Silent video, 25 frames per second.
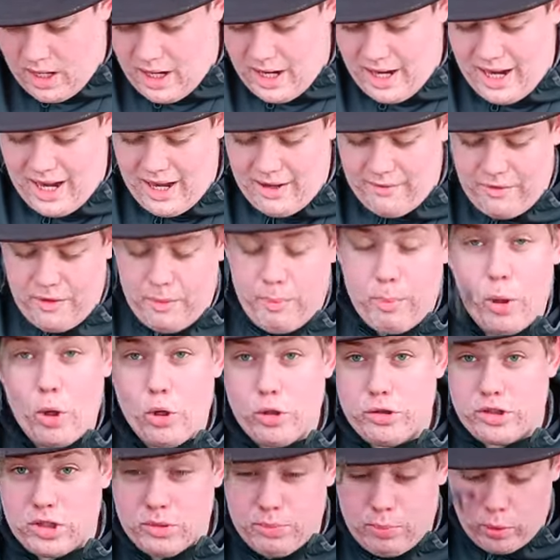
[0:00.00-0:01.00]
I have the
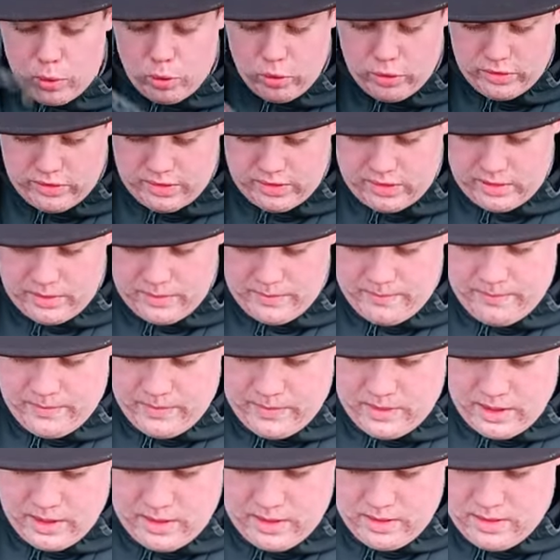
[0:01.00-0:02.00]
pot supports,
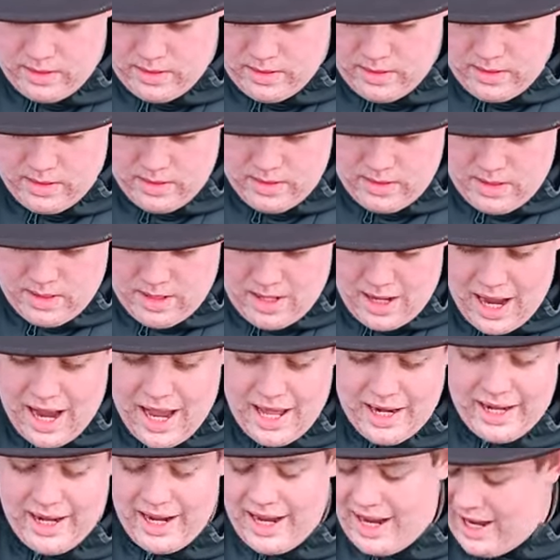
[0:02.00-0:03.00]
and